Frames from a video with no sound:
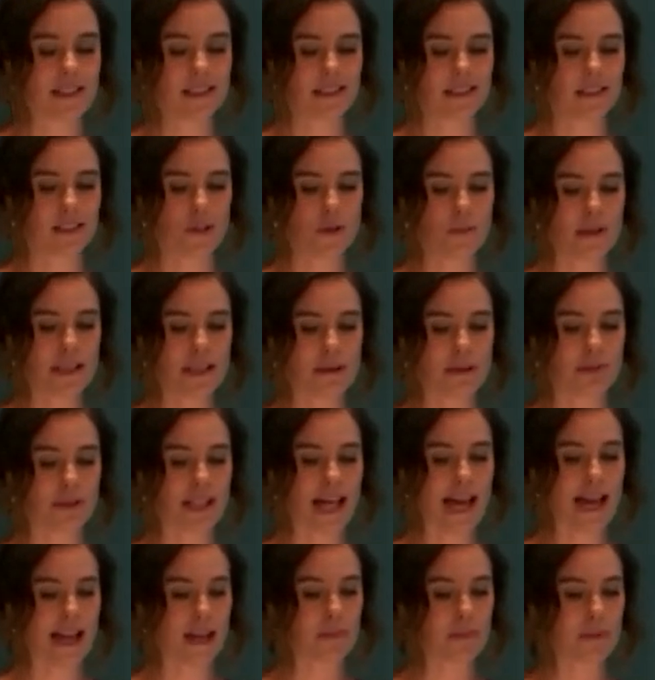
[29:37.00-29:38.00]
the looming
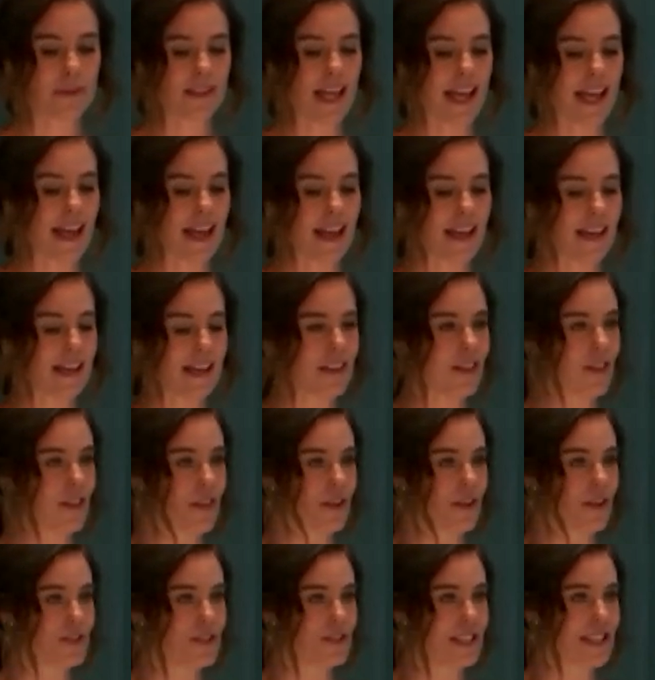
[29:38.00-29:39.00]
Black Plague in
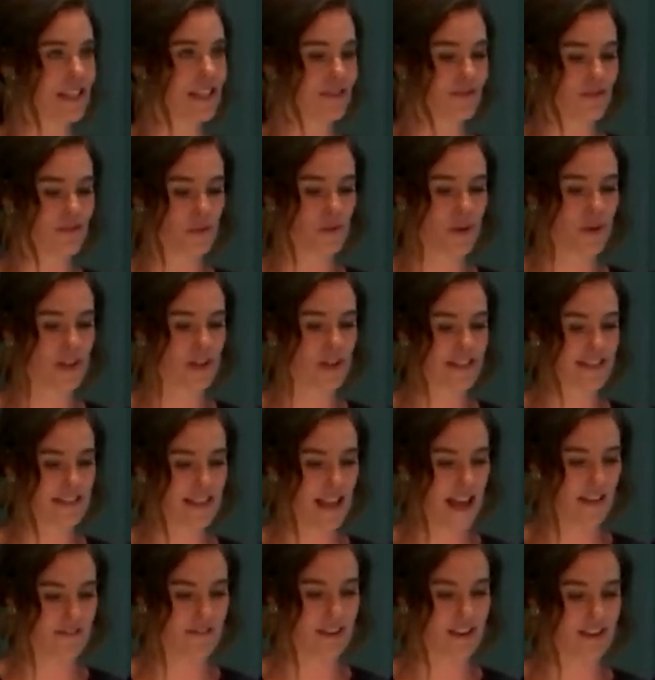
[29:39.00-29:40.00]

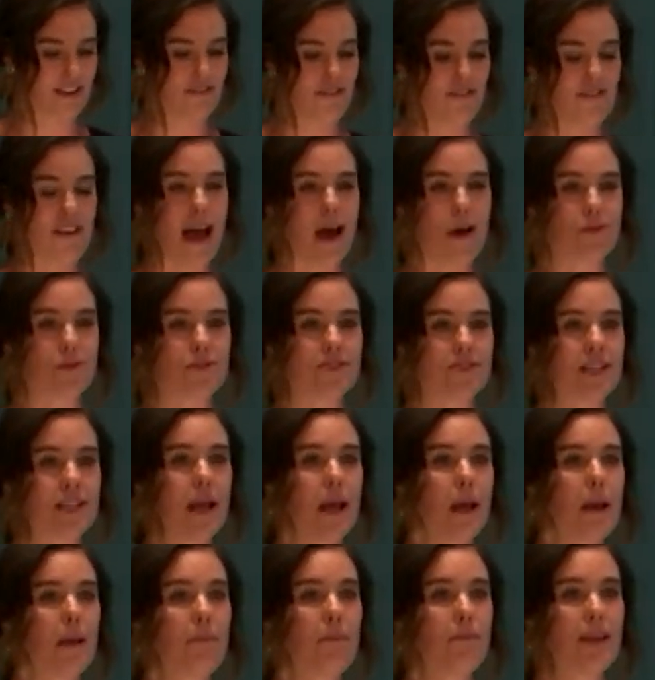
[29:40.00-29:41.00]
1347, found
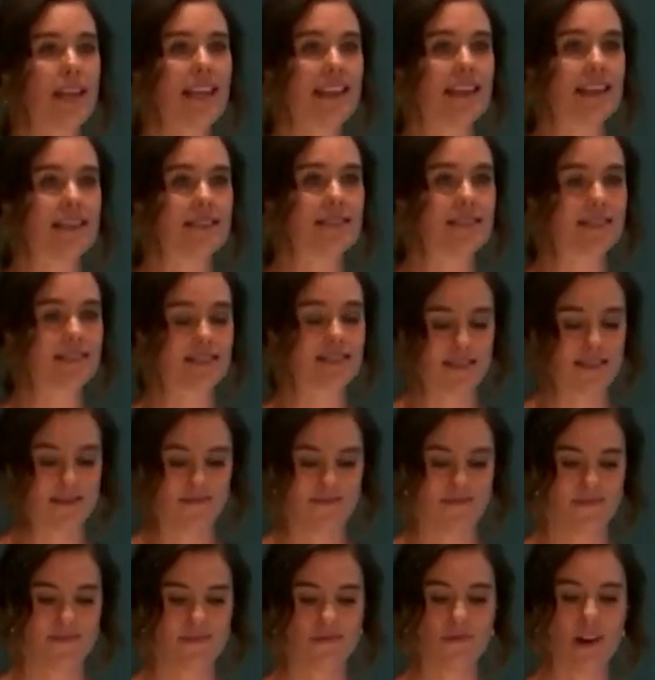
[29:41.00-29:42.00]
peace,
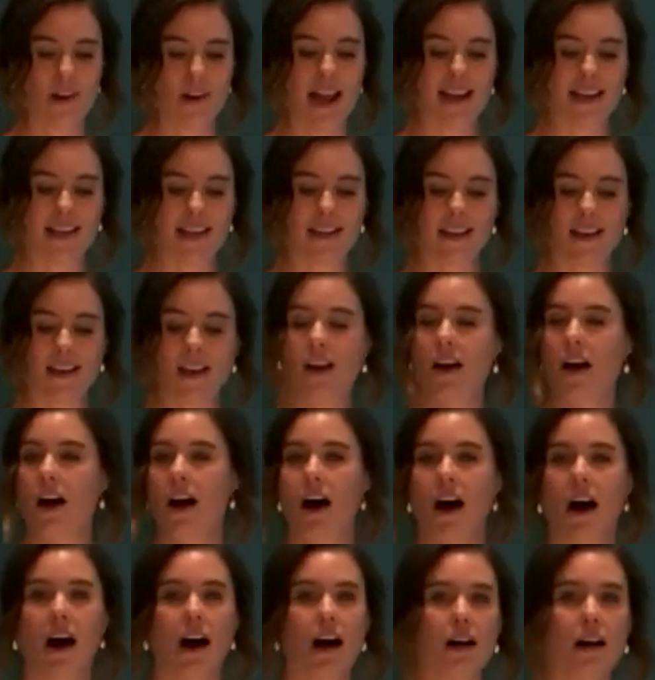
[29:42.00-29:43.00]
writing,
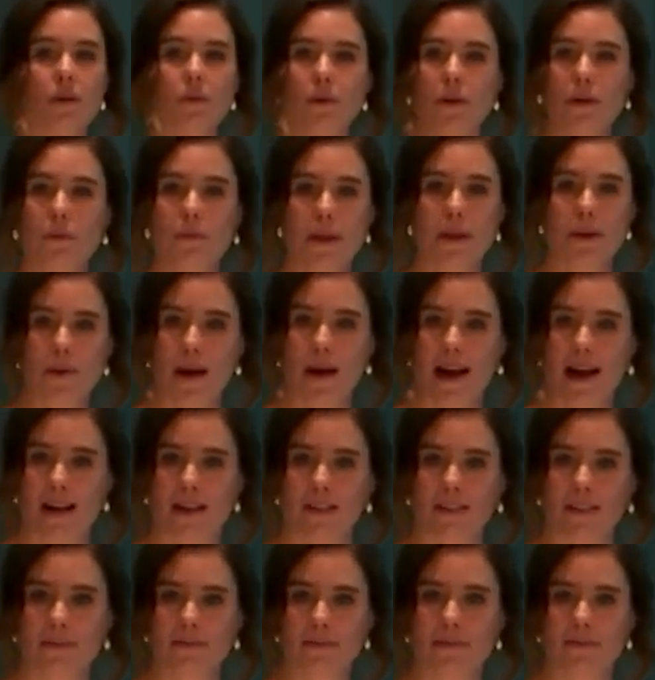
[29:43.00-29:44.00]
"All will be
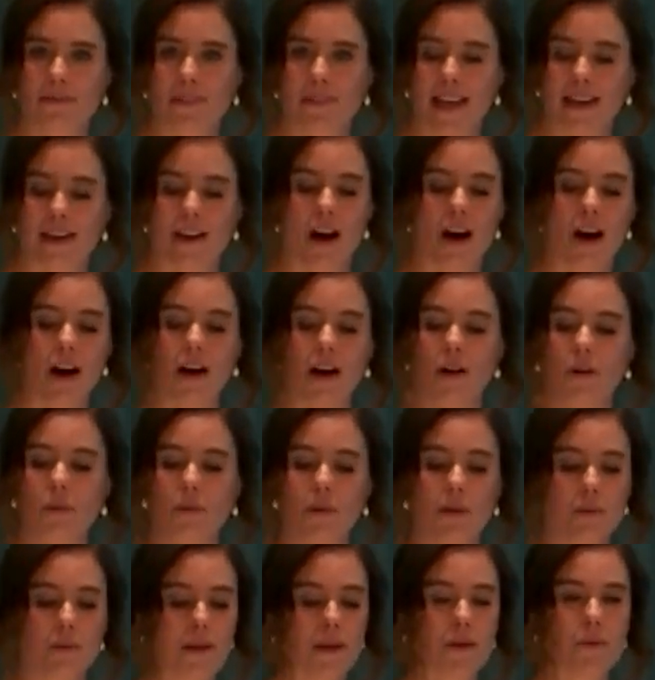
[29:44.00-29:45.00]
well, and all
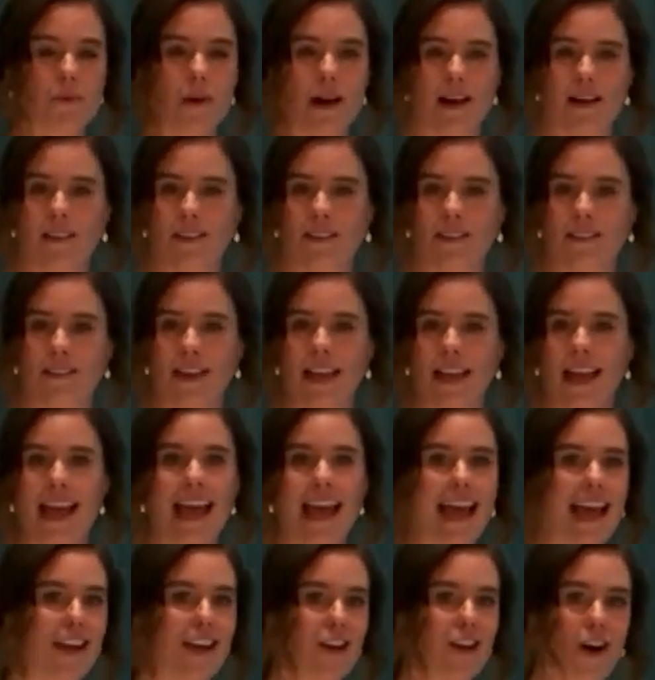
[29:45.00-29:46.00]
will be well,
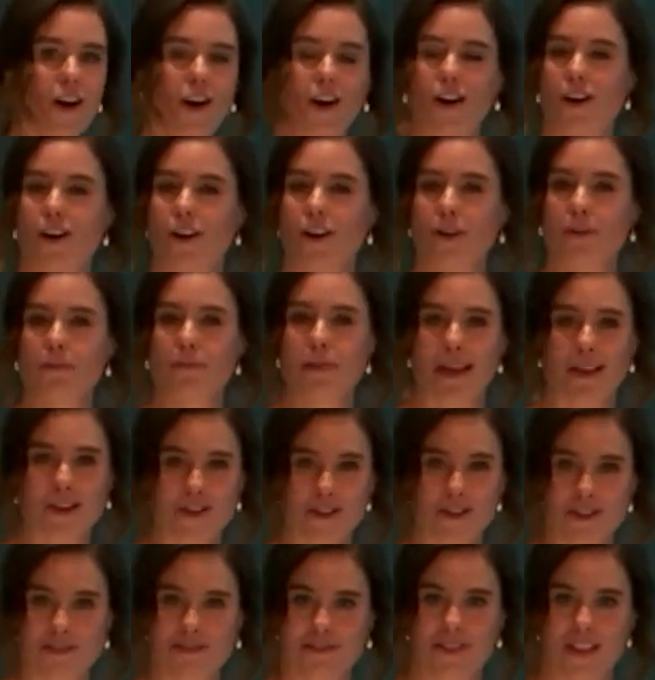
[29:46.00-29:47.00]
and all
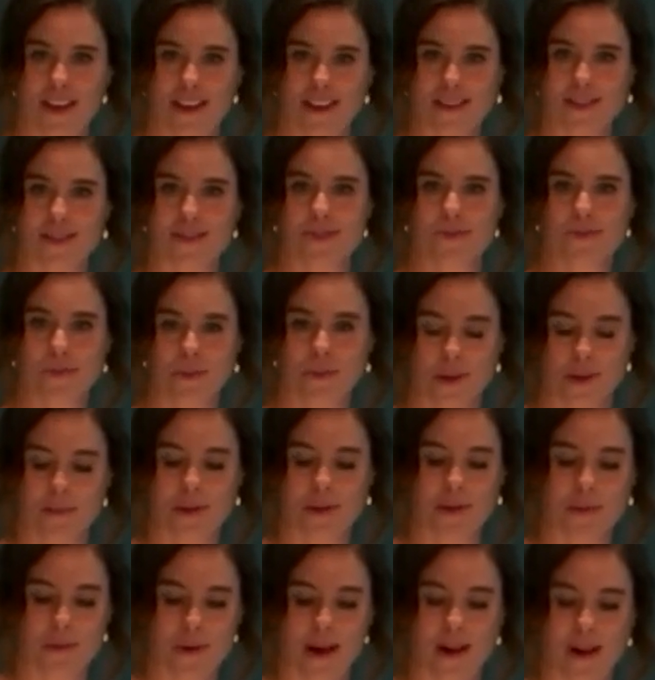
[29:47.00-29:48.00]
manner of things will
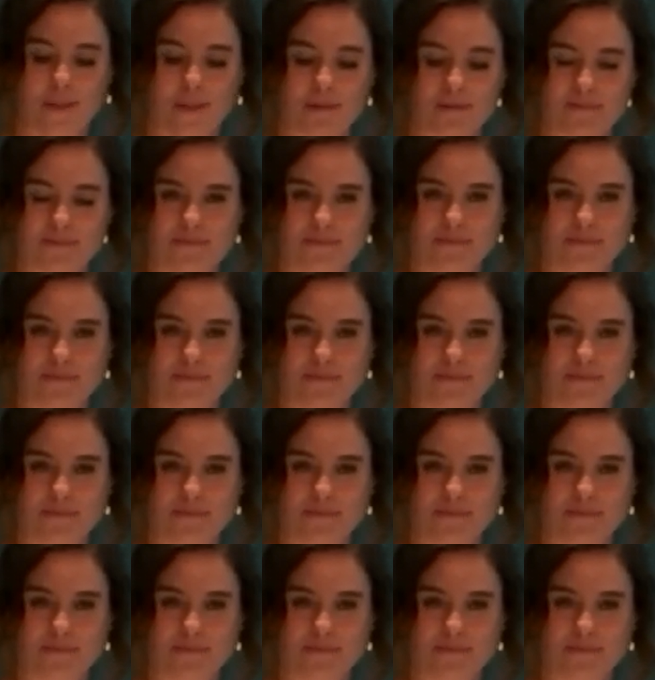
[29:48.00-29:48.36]
be well."